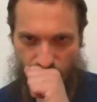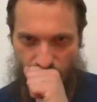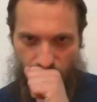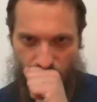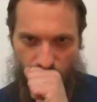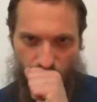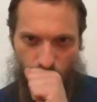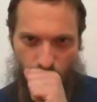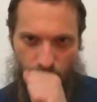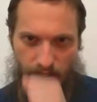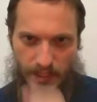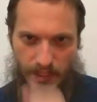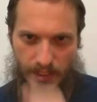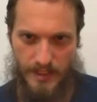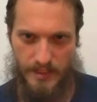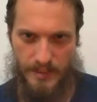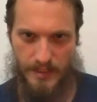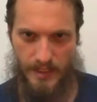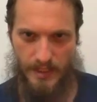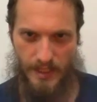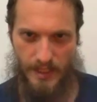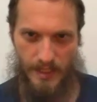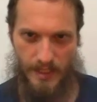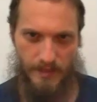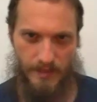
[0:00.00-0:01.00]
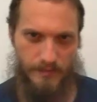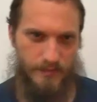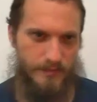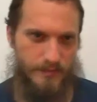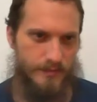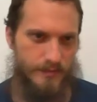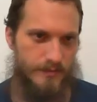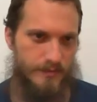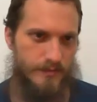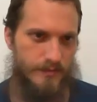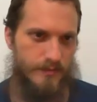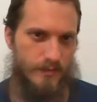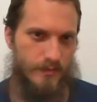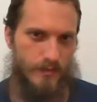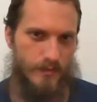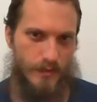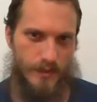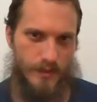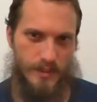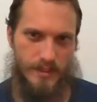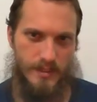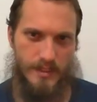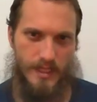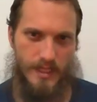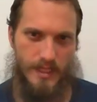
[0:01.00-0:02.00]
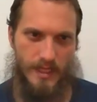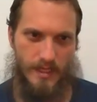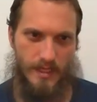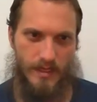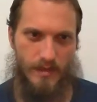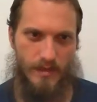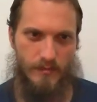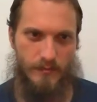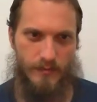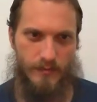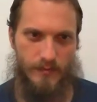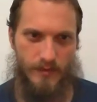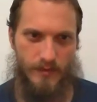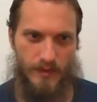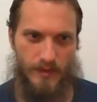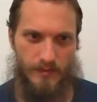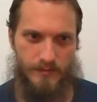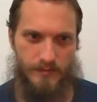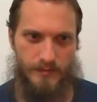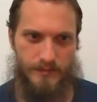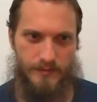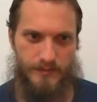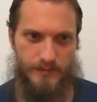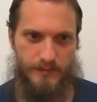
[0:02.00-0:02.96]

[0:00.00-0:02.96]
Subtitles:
What is that? Where does that come from?